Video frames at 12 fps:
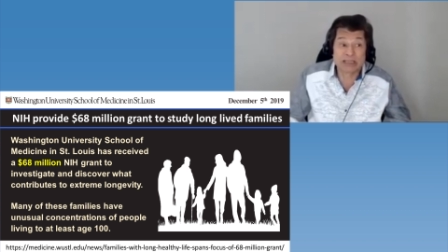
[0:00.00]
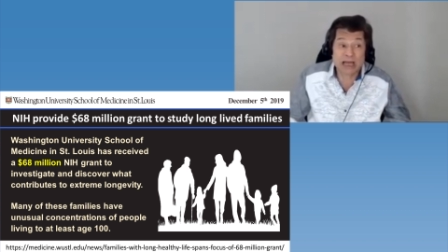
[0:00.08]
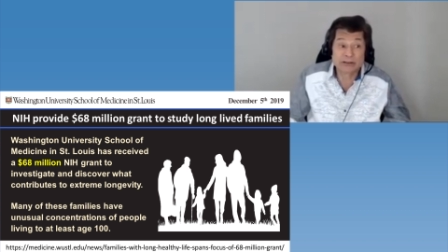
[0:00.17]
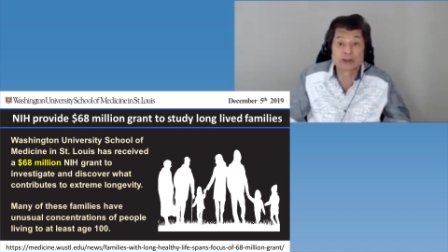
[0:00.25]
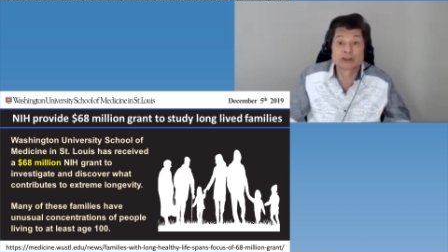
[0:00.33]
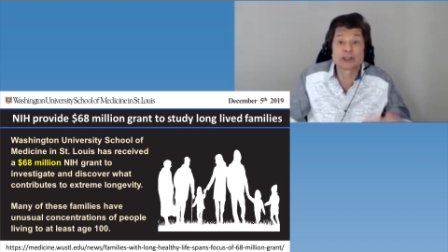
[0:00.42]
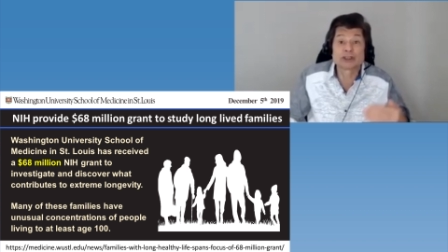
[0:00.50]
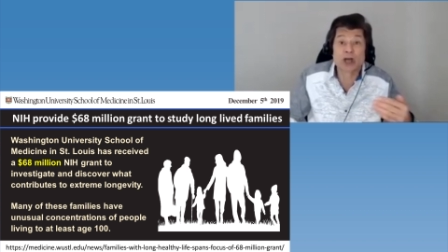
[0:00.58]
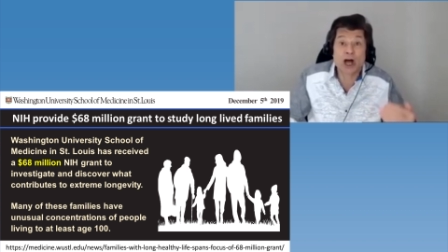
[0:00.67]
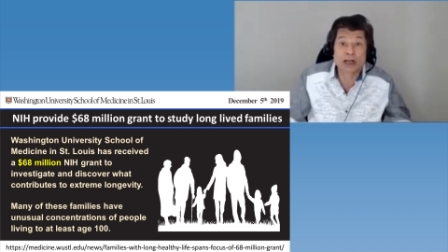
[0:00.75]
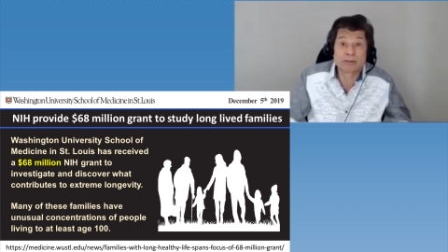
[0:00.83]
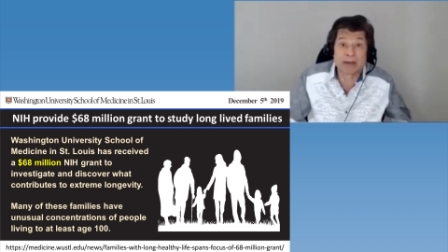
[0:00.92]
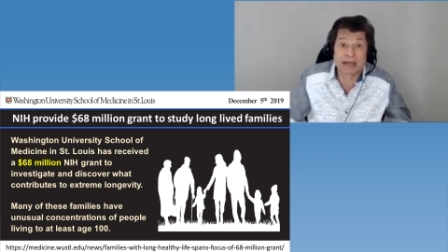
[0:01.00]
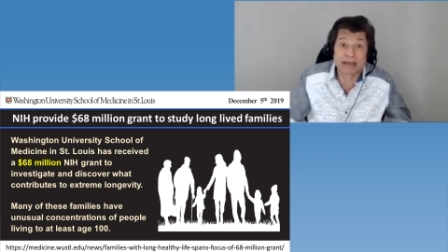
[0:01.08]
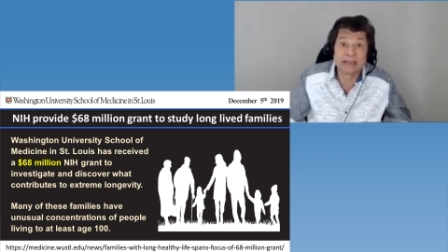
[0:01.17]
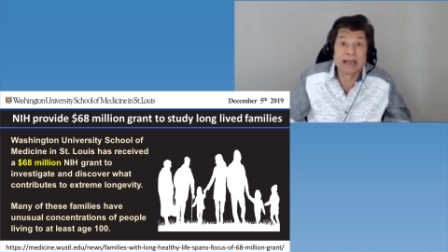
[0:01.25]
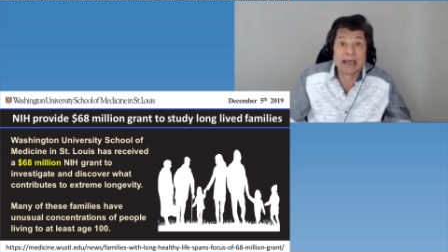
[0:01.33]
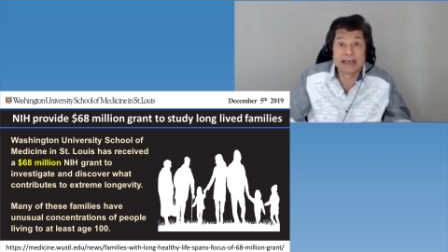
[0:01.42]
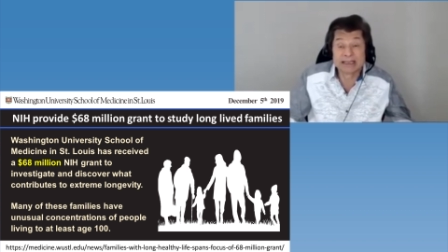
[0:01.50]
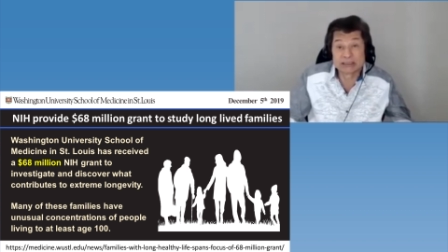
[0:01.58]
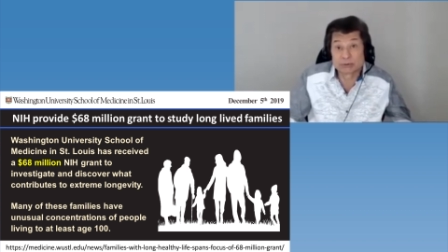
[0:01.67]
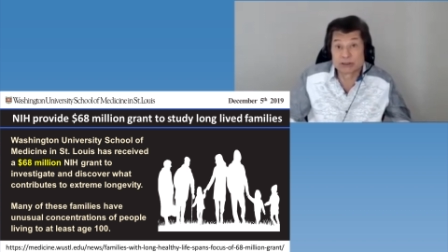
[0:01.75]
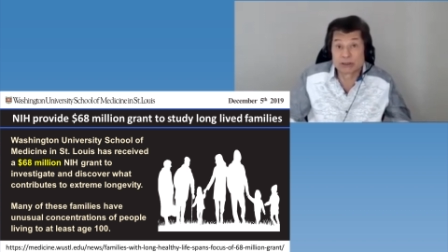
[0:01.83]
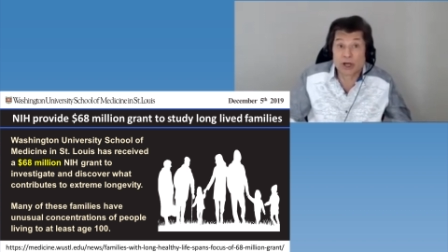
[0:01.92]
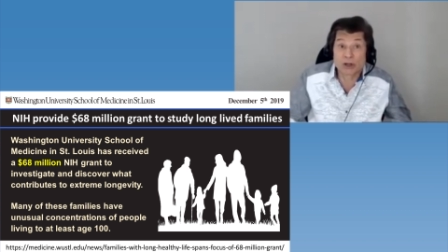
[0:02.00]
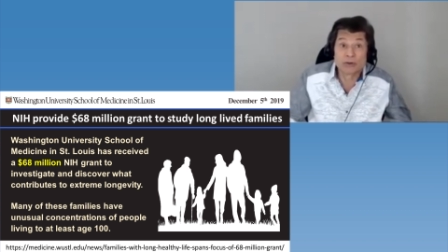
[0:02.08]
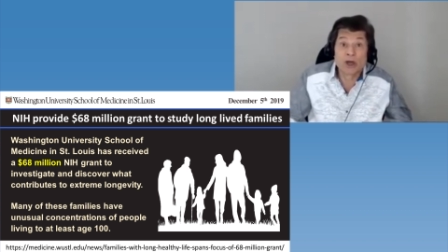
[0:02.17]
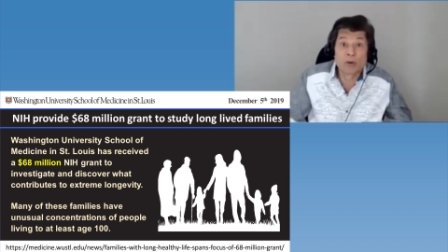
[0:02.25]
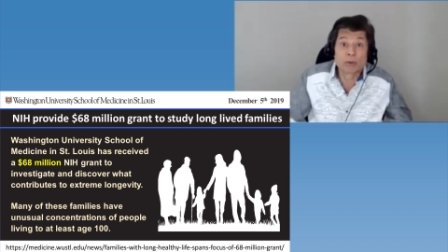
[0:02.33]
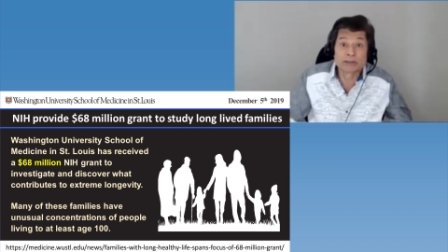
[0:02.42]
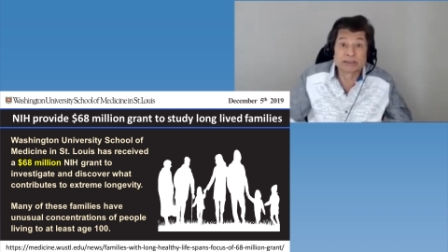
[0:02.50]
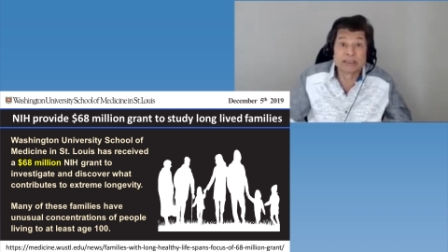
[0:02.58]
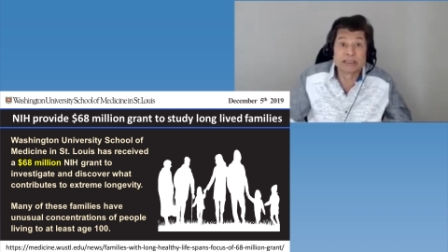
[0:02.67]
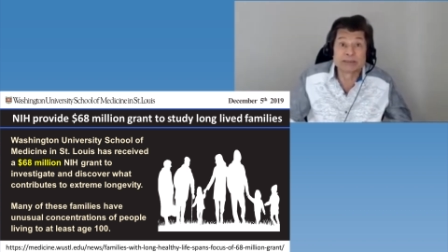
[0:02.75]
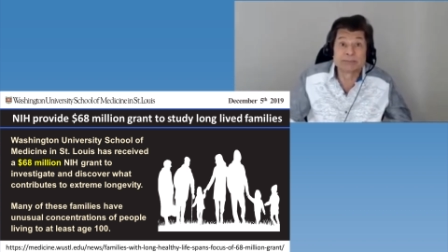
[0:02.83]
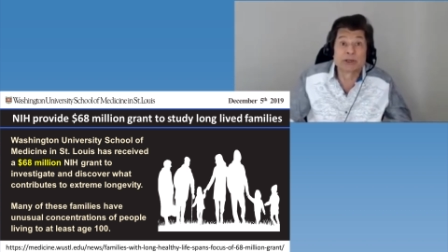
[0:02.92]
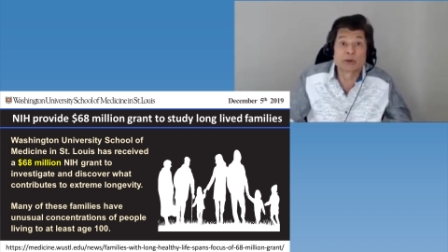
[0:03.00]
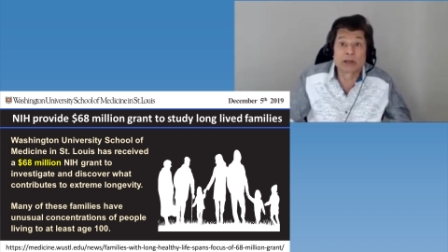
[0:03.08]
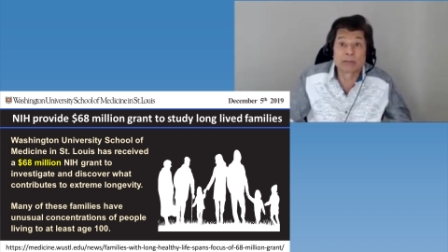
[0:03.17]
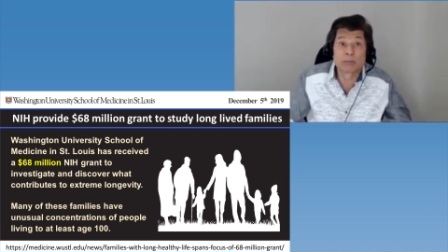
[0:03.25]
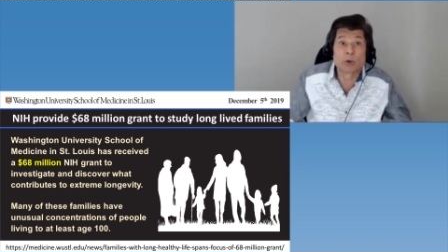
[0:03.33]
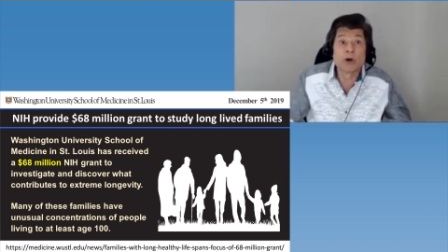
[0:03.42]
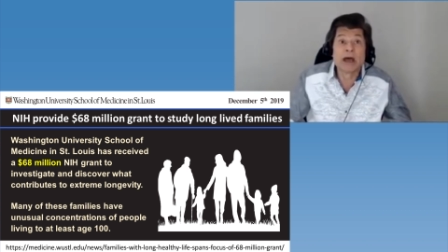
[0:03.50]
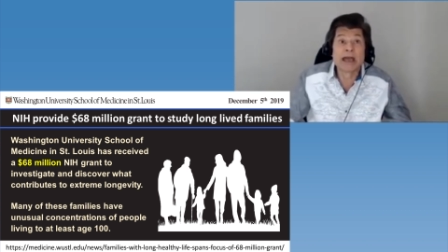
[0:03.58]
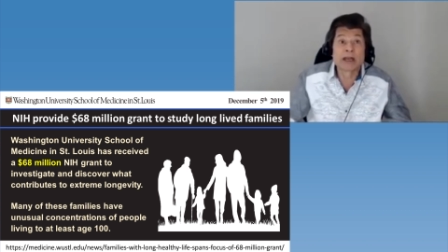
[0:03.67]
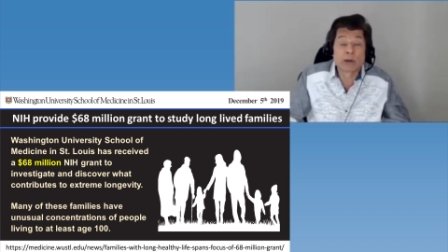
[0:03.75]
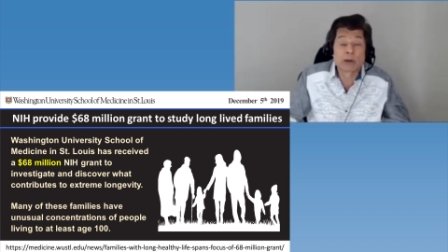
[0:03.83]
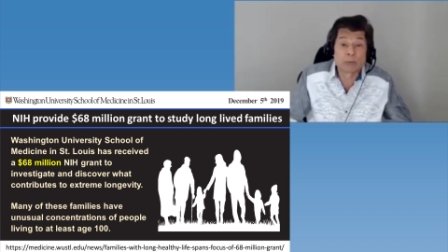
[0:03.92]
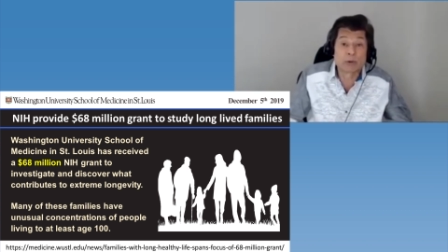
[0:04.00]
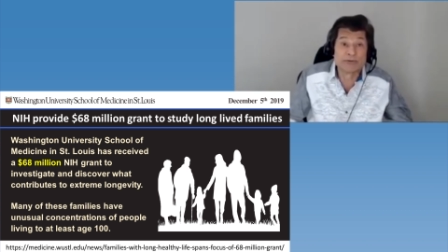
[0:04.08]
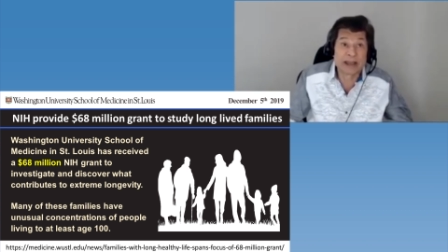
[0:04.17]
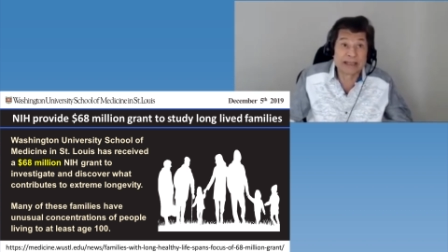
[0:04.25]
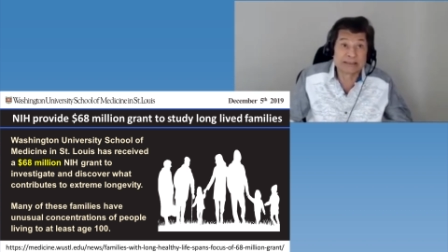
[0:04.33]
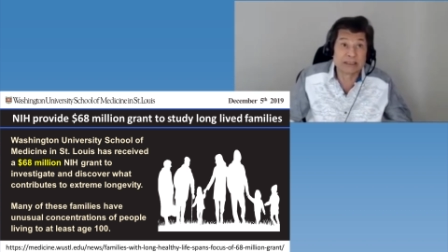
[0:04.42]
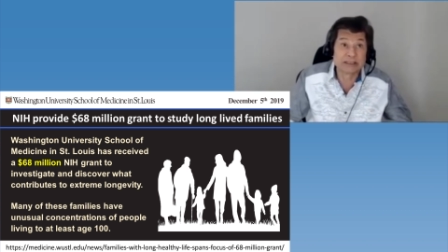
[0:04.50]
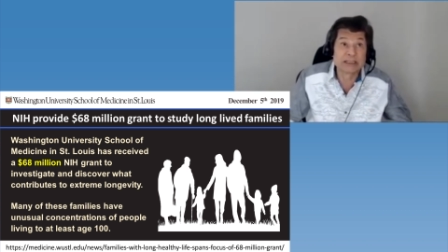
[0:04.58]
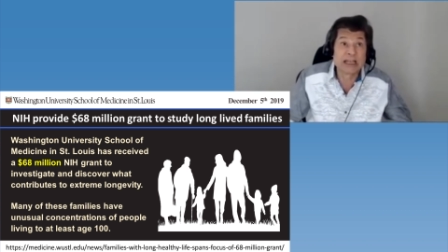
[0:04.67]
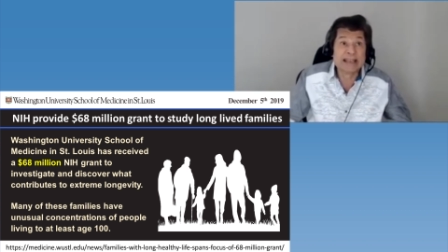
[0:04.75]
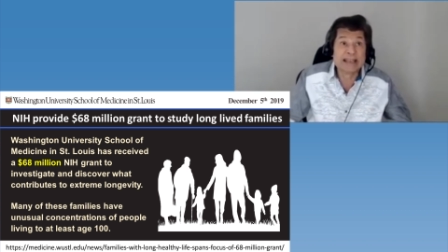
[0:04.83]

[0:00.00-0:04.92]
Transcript: others to talk about it. And as a result, we're seeing some incredible, incredible advances.